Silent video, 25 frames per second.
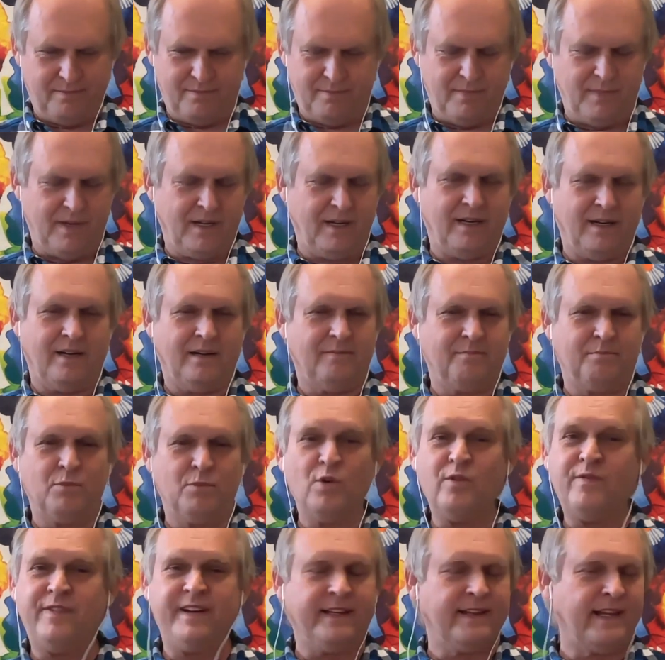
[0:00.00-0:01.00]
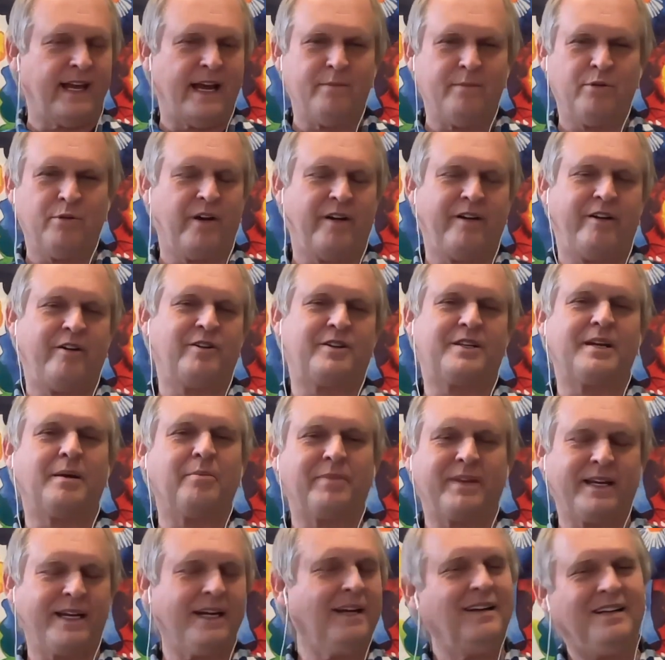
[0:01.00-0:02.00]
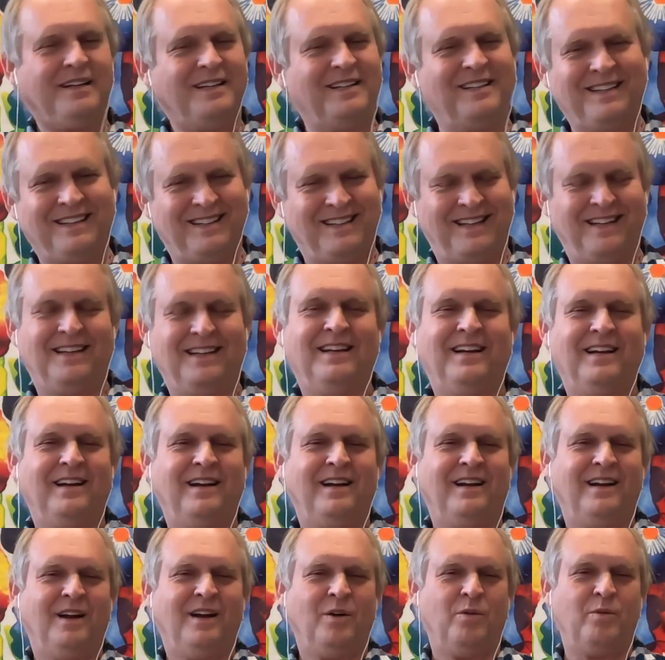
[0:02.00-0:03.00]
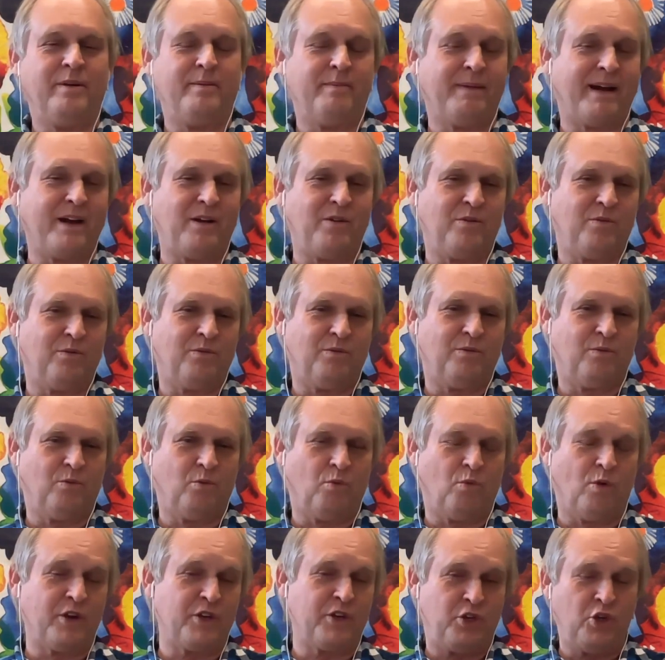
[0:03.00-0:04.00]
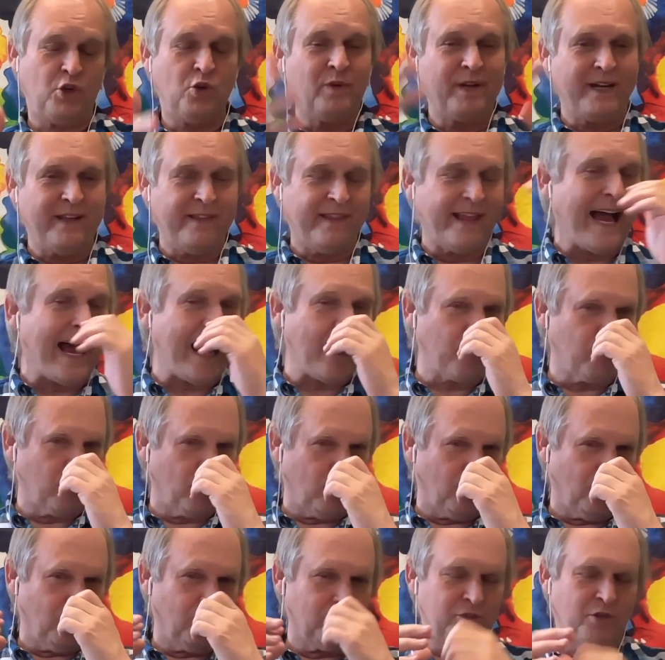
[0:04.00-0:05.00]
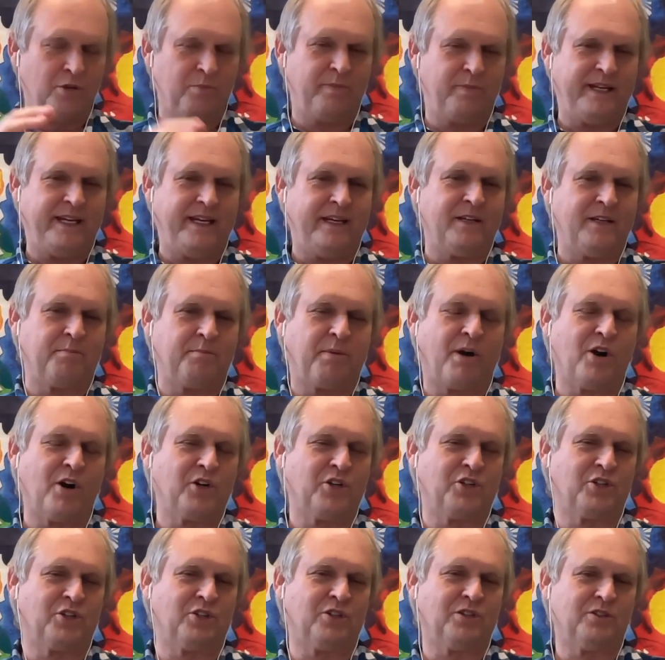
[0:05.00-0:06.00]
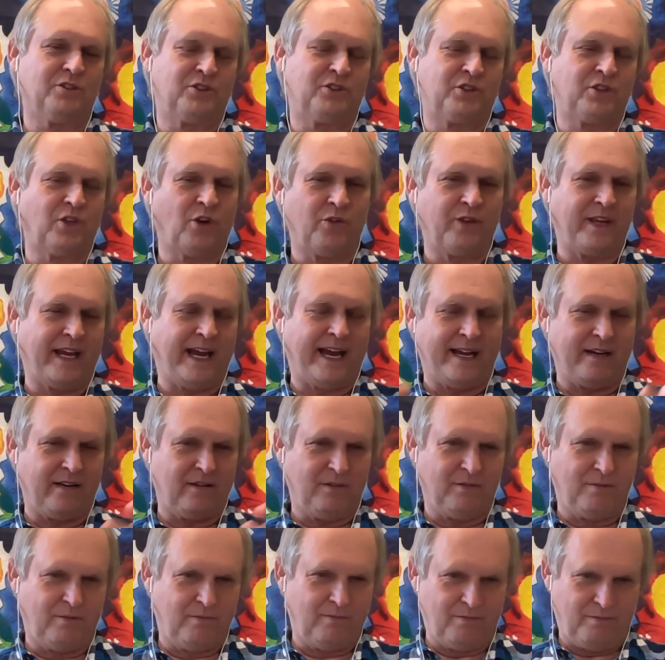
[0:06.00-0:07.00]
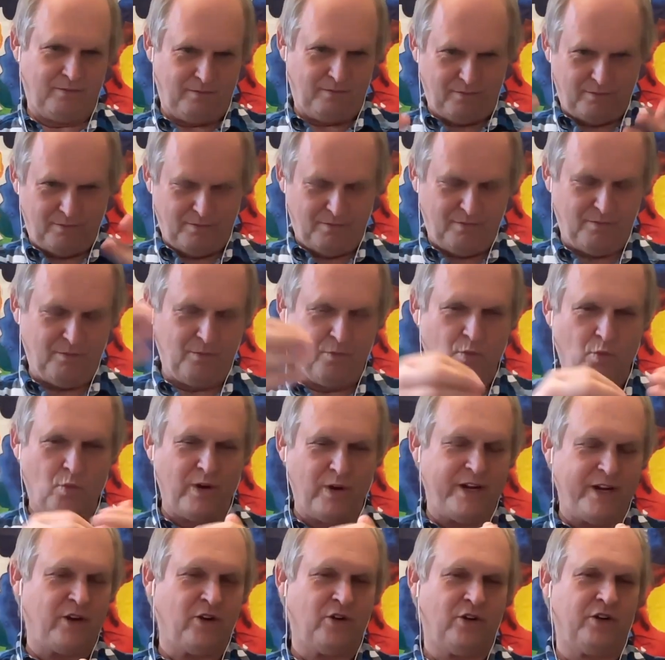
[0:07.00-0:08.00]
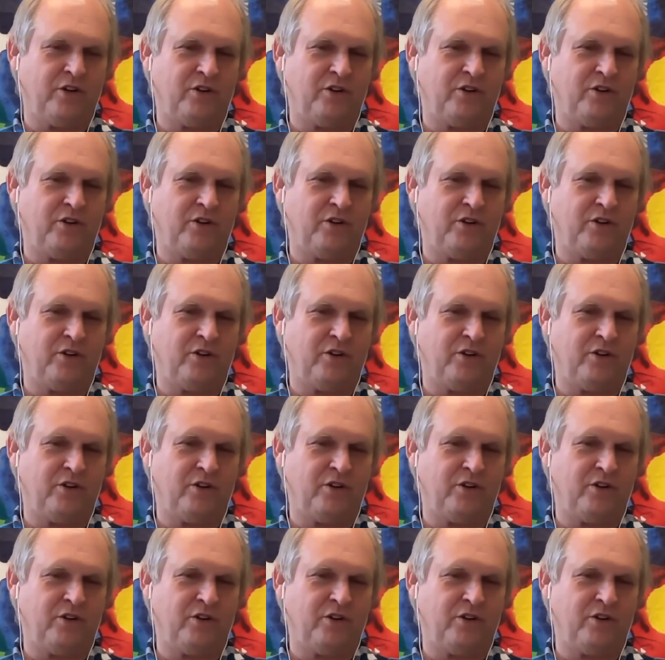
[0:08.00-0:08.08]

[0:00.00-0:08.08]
movie library or something, we might want you in that role to be impartial so that we could